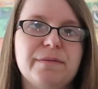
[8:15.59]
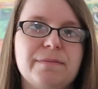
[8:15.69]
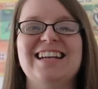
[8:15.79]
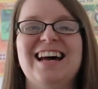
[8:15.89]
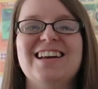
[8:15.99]

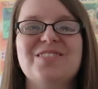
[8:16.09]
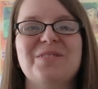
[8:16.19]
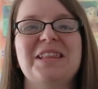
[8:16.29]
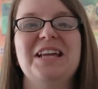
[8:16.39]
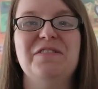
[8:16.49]
And as
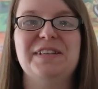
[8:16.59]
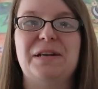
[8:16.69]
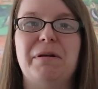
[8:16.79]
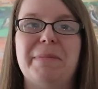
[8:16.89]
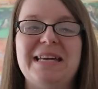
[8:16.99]
with any
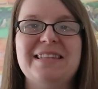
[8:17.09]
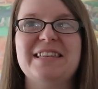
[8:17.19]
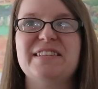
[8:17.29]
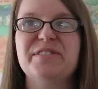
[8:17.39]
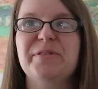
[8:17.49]
video I make,
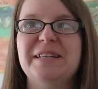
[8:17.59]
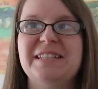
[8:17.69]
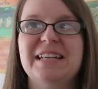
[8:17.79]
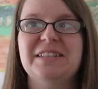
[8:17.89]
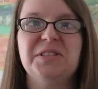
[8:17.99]
this is not
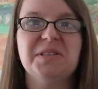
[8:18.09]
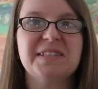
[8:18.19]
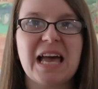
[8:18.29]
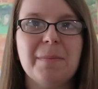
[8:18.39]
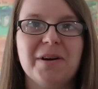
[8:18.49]
intended to
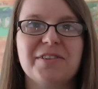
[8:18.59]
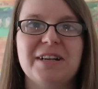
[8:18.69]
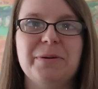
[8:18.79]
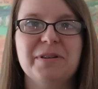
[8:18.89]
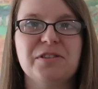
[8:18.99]
scaremonger
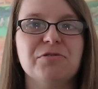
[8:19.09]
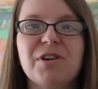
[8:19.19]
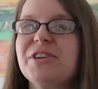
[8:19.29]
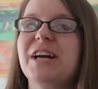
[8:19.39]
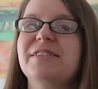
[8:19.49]
anyone to
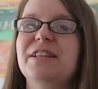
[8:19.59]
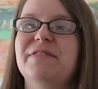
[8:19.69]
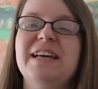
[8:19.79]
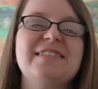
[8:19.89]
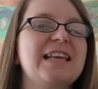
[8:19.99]
rush out to the
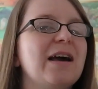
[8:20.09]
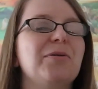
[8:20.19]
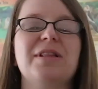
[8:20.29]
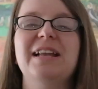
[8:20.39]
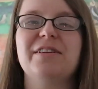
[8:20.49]
vets, get
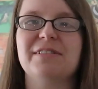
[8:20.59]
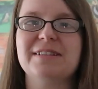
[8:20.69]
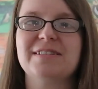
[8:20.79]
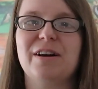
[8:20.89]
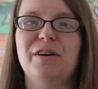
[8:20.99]
all their leg
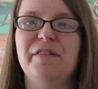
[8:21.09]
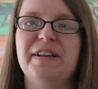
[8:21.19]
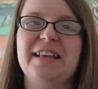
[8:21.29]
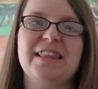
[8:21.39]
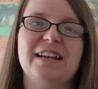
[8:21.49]
rings cut off,
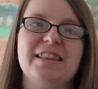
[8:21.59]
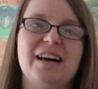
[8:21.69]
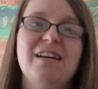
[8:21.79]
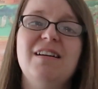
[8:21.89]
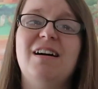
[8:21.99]
anything like
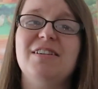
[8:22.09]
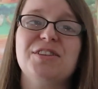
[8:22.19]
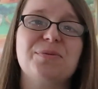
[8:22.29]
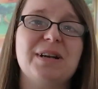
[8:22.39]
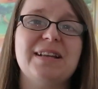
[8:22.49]
that. I
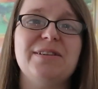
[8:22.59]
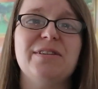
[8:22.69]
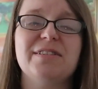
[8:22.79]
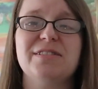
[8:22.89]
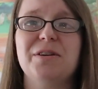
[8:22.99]
just want to let you
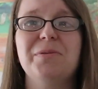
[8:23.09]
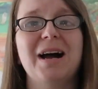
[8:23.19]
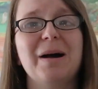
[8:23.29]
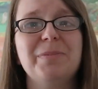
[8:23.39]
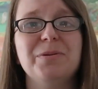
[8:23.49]
guys know
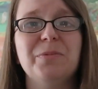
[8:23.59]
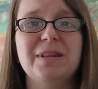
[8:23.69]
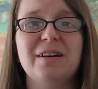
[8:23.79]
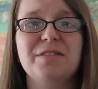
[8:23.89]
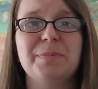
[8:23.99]
what happened
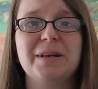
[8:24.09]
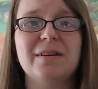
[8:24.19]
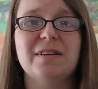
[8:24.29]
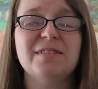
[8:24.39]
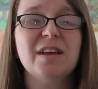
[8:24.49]
with us,
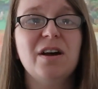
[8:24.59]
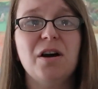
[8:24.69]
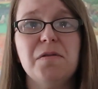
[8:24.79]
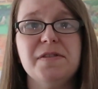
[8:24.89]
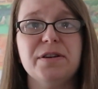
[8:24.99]
because
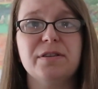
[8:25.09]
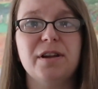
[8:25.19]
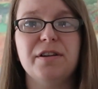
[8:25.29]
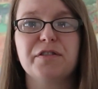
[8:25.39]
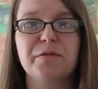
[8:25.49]
hopefully you can
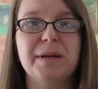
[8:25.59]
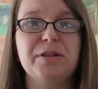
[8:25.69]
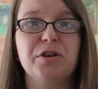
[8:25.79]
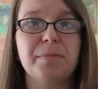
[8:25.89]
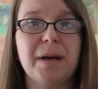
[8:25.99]
learn from it
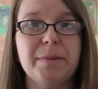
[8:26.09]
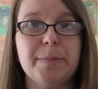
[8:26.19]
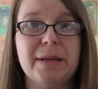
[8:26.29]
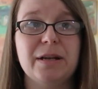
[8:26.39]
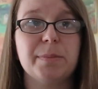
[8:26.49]
and you can maybe
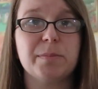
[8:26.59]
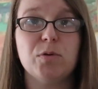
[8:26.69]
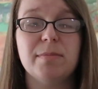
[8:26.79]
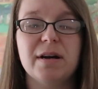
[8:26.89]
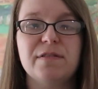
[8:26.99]
be a little bit
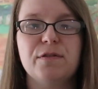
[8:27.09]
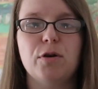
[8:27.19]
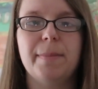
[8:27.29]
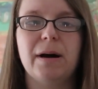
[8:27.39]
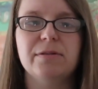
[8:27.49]
more mindful
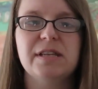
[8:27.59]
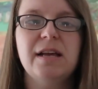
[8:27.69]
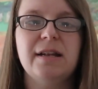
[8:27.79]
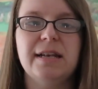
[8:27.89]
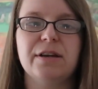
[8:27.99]
about
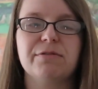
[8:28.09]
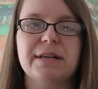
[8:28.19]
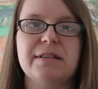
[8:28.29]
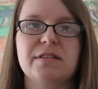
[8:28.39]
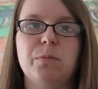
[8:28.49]
leg
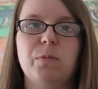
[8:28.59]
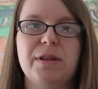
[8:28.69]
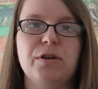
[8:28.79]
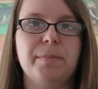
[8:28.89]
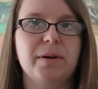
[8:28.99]
rings and
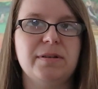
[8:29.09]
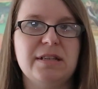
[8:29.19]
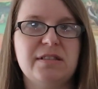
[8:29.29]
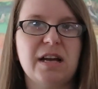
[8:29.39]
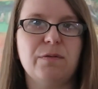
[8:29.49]
whether your bird
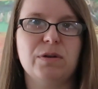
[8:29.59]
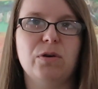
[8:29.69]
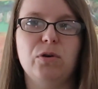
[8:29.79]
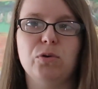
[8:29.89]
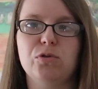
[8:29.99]
needs to have one
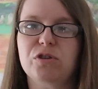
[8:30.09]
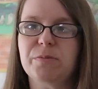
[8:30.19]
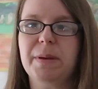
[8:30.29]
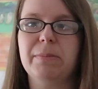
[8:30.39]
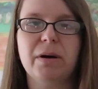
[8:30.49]
on, or just
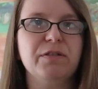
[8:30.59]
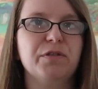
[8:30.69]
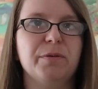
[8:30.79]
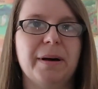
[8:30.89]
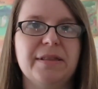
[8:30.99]
being
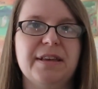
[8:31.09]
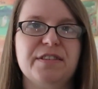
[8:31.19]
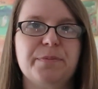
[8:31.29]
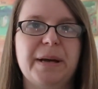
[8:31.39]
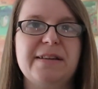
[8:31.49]
mindful about their
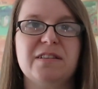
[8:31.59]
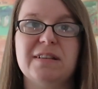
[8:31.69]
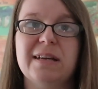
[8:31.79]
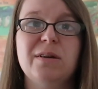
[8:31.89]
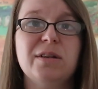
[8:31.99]
space
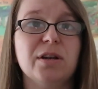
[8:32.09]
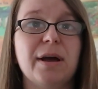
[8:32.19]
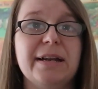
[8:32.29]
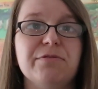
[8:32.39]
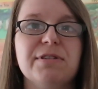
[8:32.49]
and, you know,
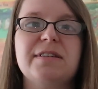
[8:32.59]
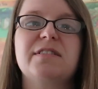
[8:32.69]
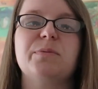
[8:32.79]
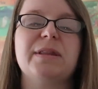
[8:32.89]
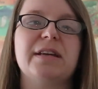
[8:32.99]
any
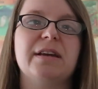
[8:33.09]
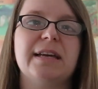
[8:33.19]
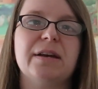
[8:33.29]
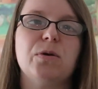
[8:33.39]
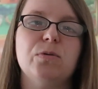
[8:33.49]
risks where they could
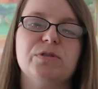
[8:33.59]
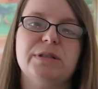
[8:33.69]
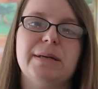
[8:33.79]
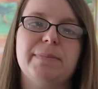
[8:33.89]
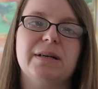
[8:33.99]
get caught
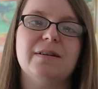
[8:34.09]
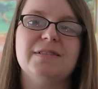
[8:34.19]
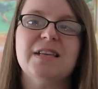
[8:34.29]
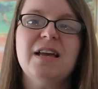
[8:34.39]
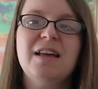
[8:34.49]
on it,
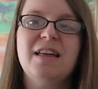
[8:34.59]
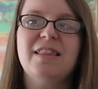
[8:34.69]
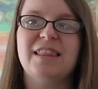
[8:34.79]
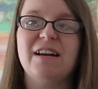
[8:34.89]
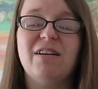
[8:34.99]
because
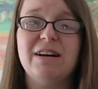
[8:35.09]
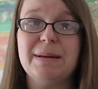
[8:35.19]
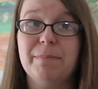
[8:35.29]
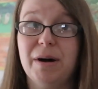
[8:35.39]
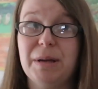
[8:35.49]
they are,
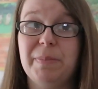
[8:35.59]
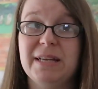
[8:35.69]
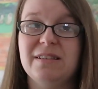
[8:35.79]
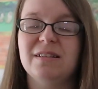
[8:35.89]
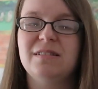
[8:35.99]
in my
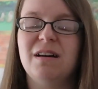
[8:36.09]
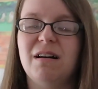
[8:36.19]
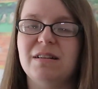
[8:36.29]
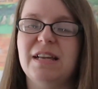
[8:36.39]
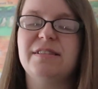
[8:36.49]
opinion,
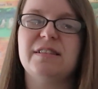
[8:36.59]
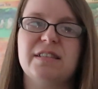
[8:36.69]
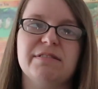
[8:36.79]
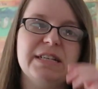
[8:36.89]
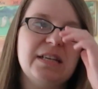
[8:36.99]

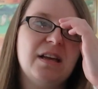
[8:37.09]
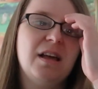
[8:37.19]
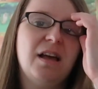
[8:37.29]
unnecessary